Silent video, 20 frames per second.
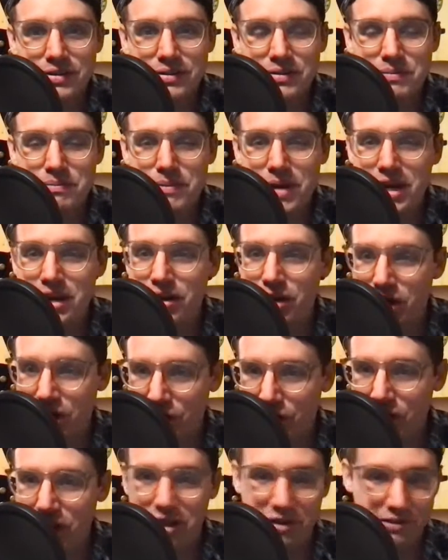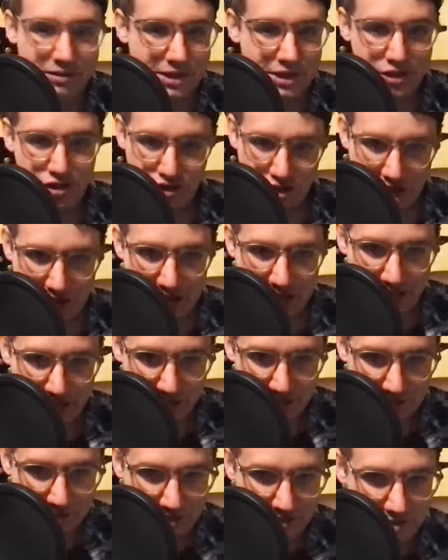made all of his shots,
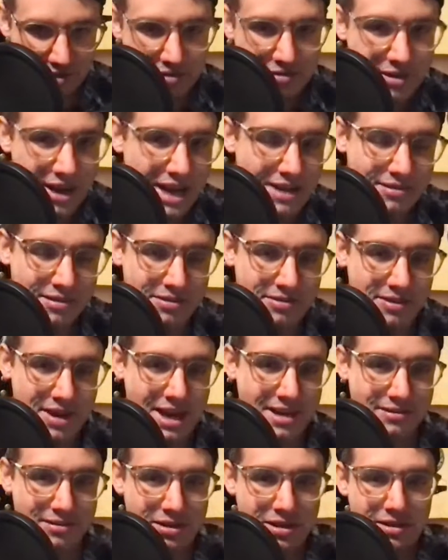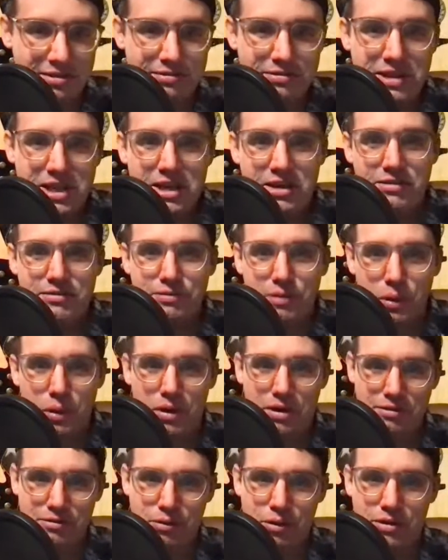5 of 5 from the field, 4 of
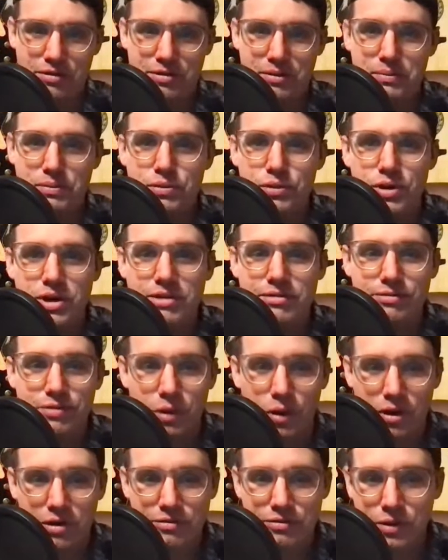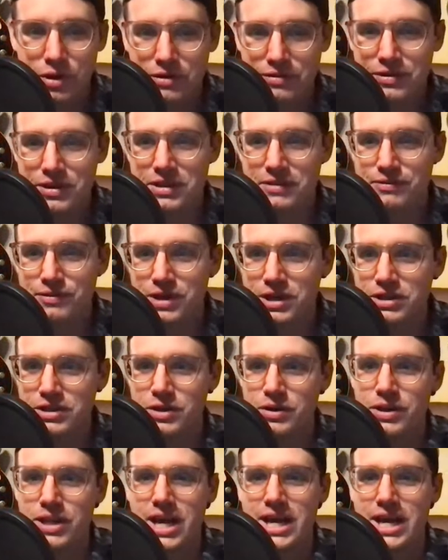4 from 3, 4 of 4 from the free throw line,